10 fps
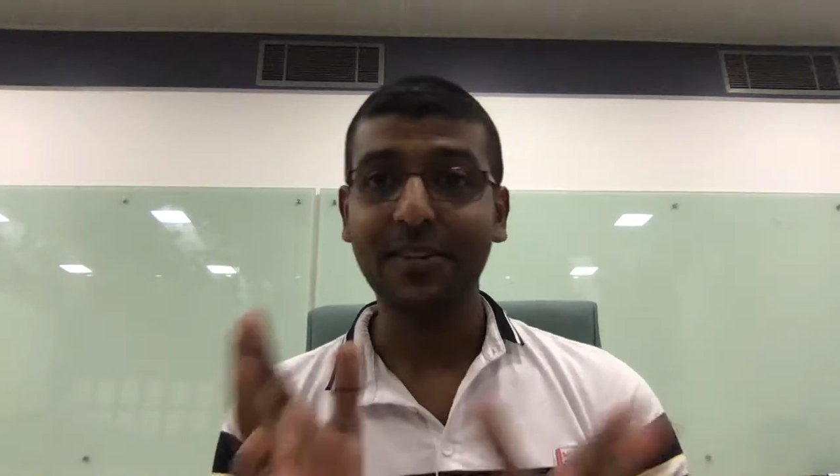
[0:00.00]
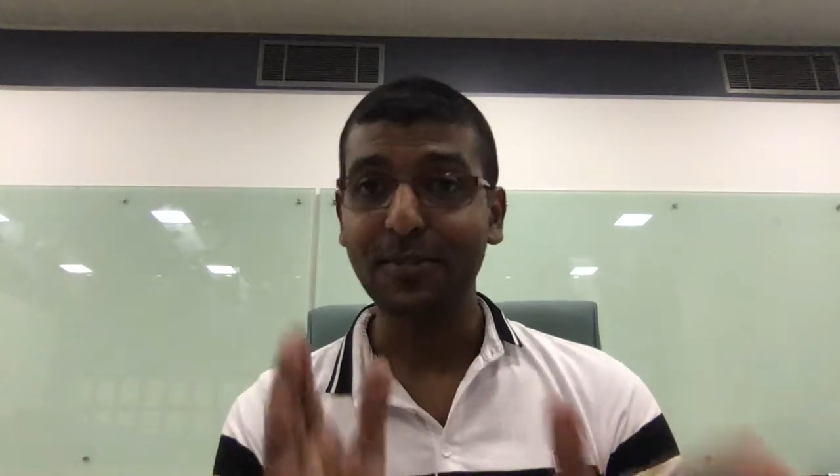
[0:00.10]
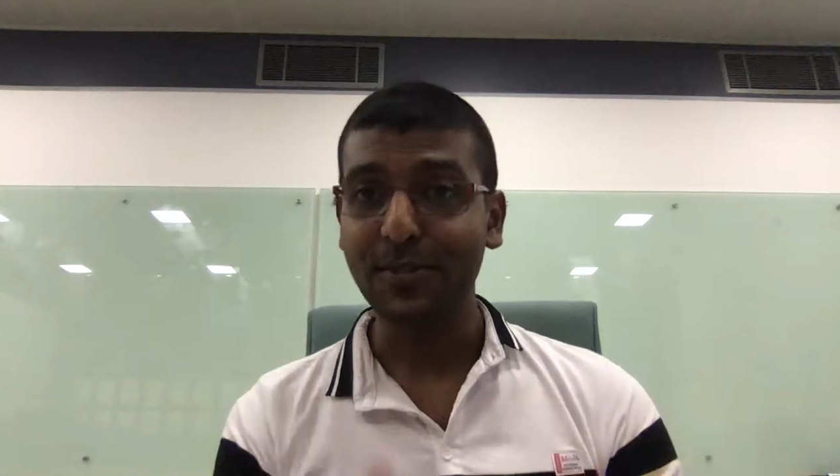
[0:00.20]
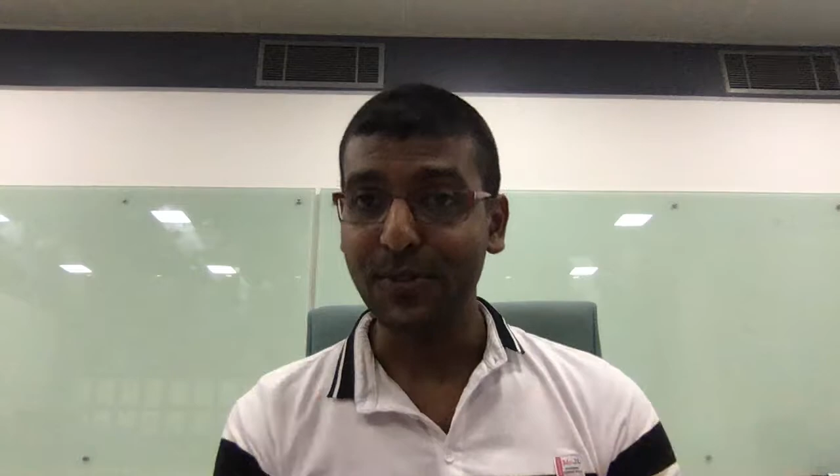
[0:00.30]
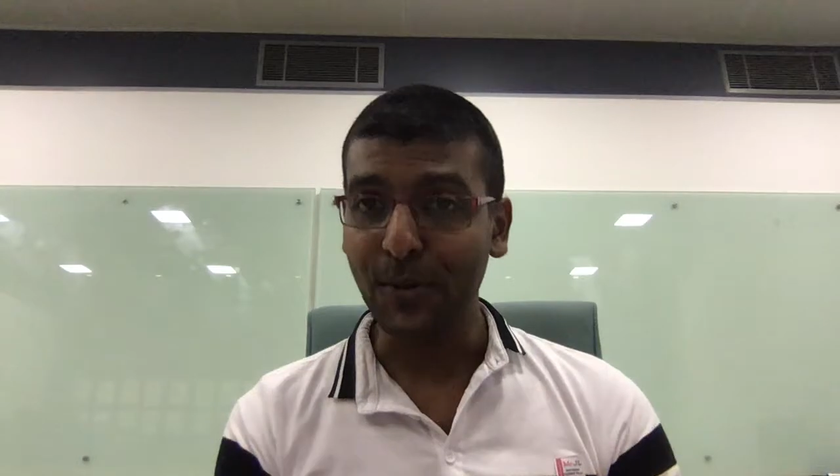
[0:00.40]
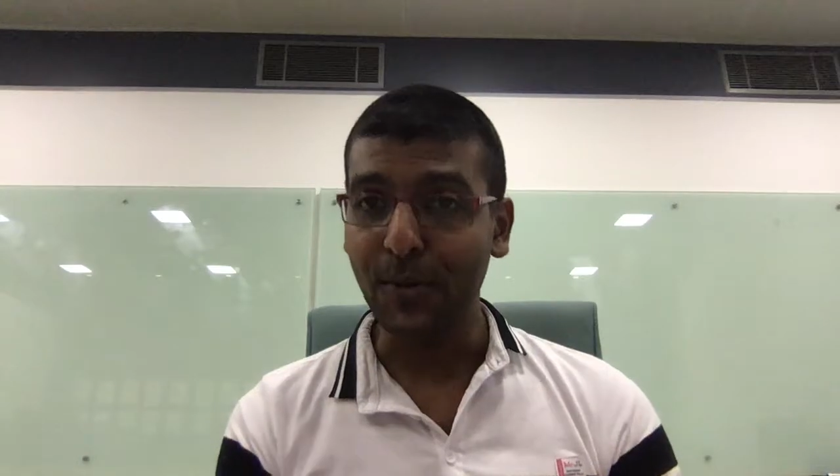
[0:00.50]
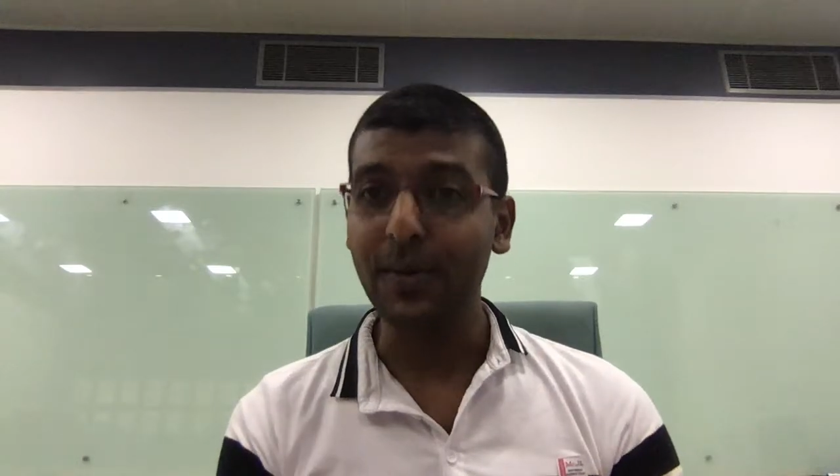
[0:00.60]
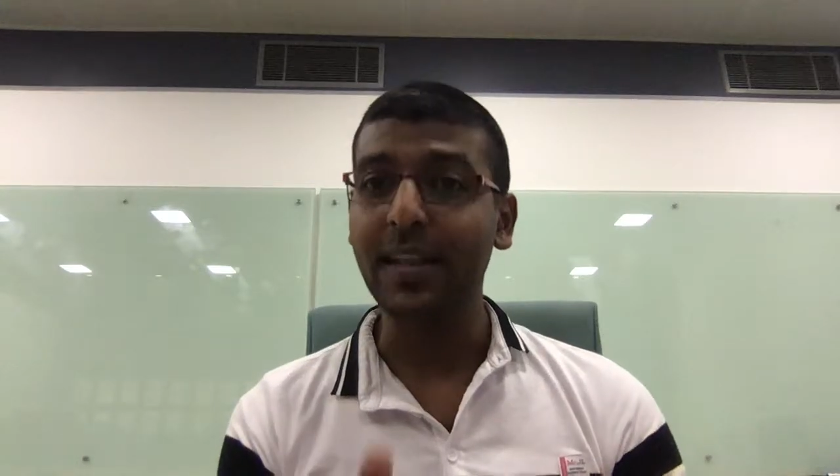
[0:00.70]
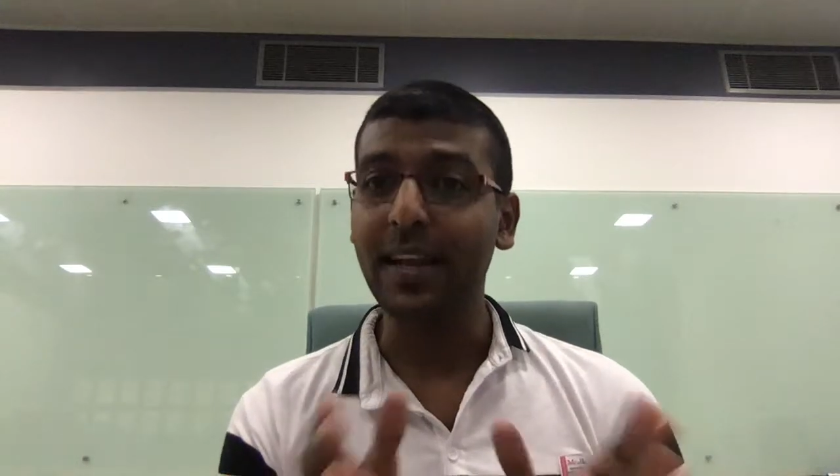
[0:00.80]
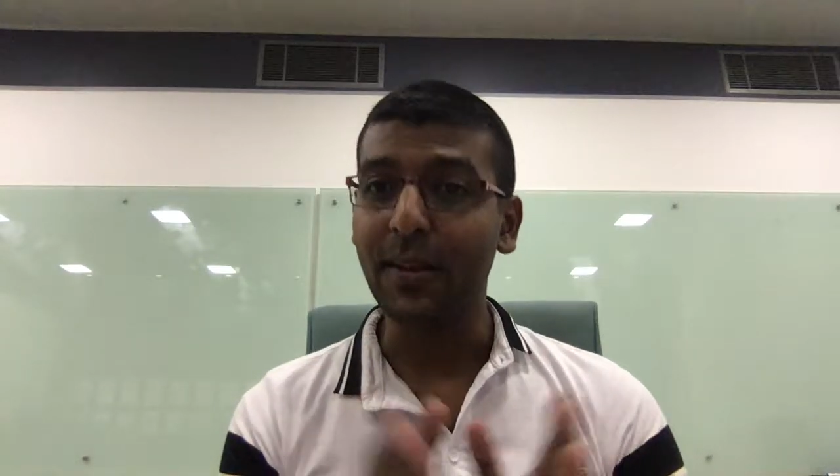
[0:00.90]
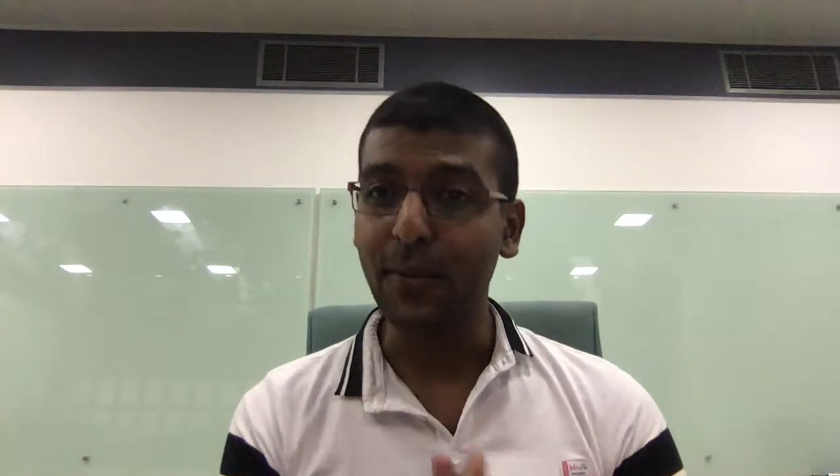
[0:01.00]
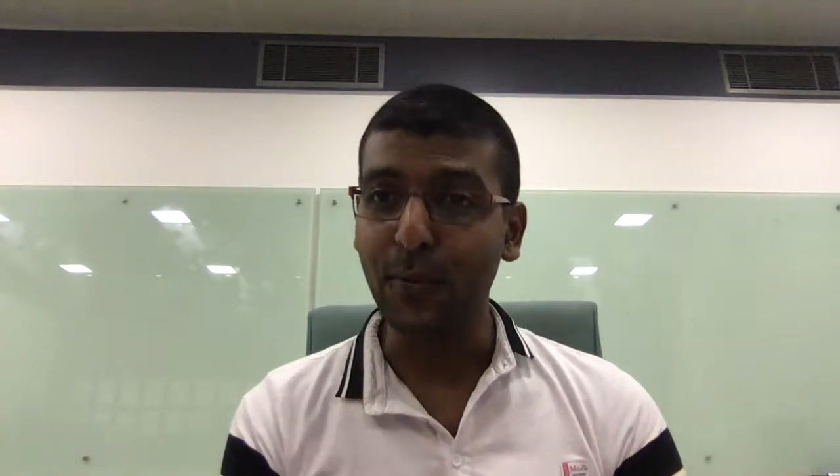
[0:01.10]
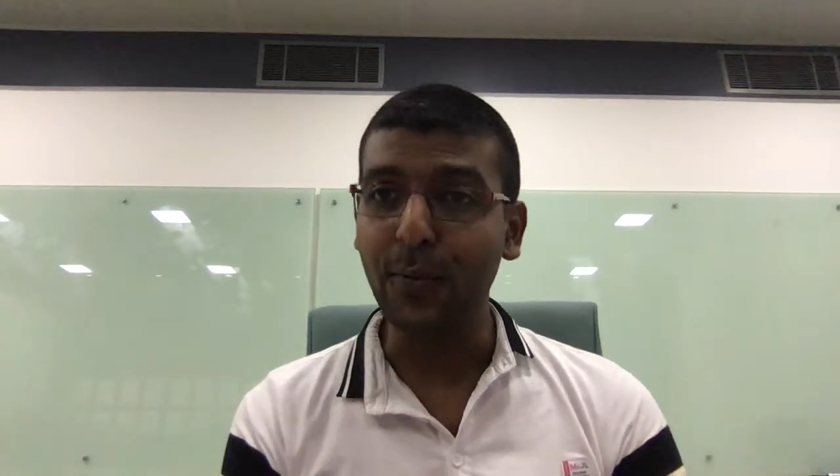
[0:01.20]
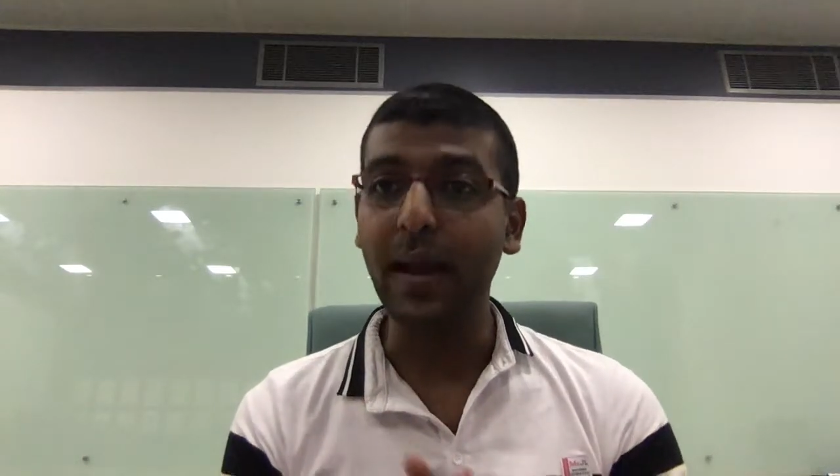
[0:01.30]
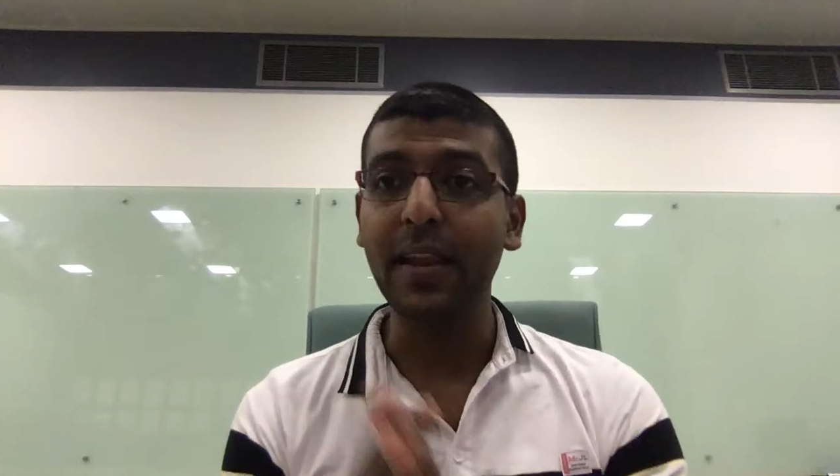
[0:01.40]
to show that
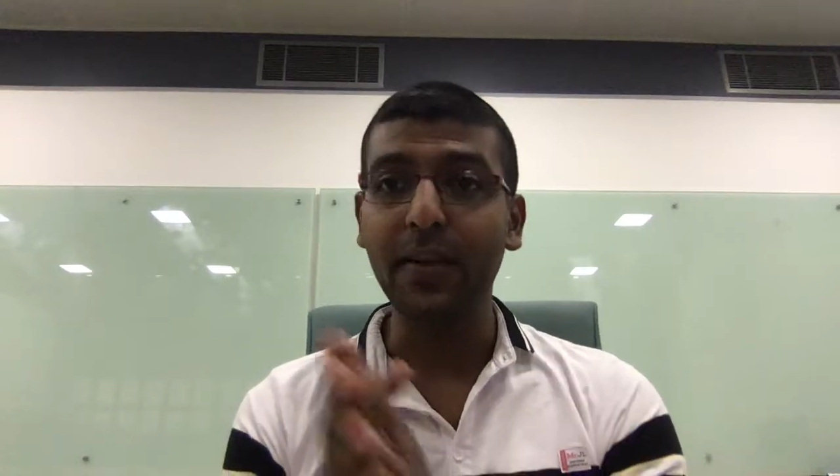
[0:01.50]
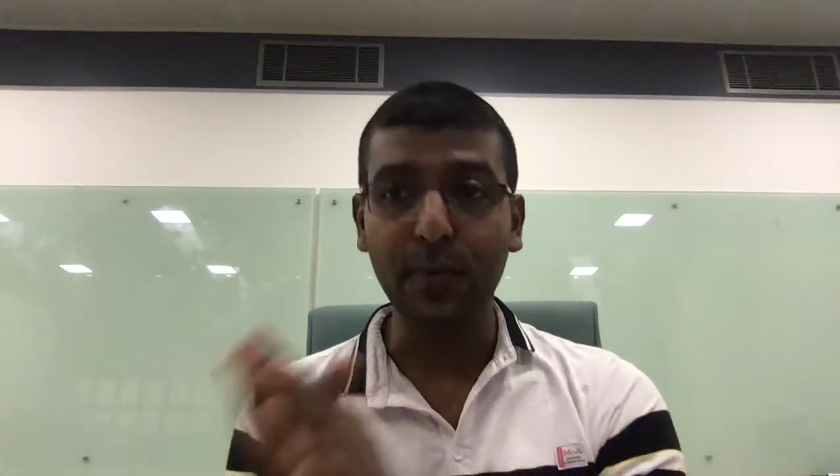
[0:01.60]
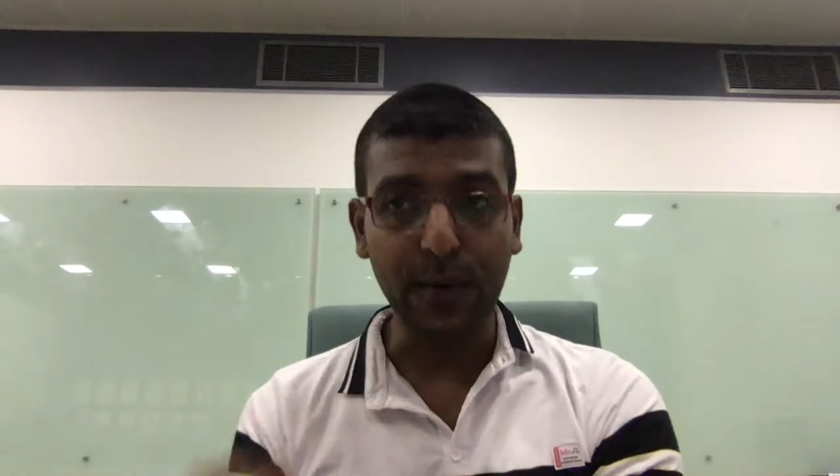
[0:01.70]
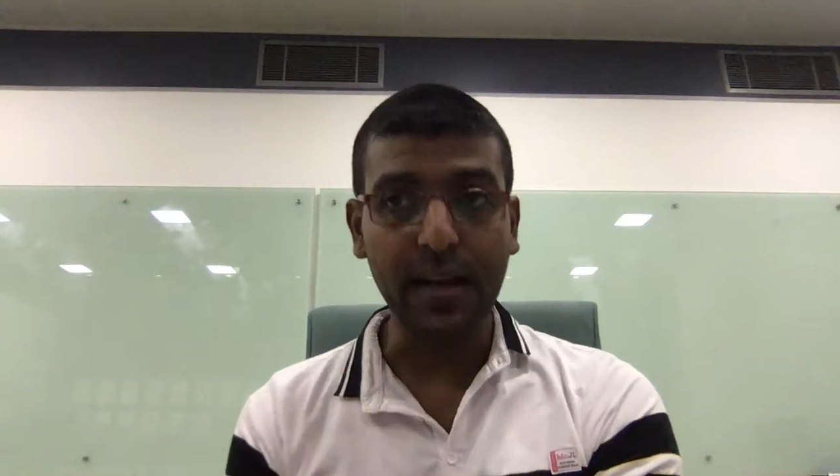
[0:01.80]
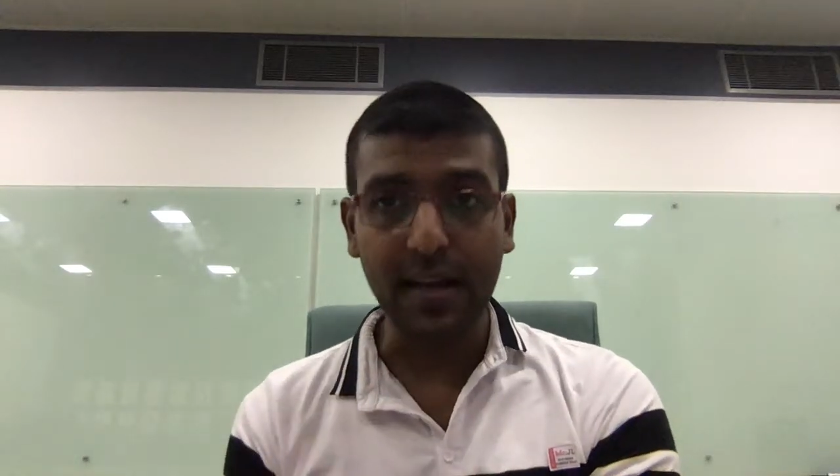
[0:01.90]
you and your